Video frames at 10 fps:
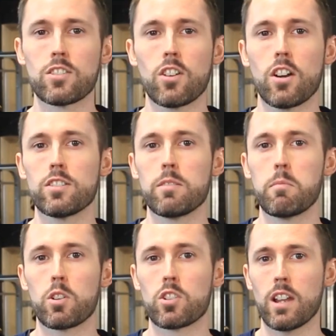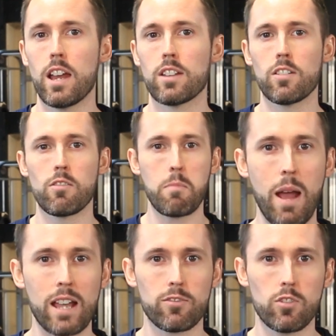Exercising much less over the
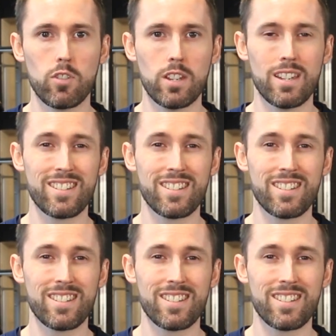past few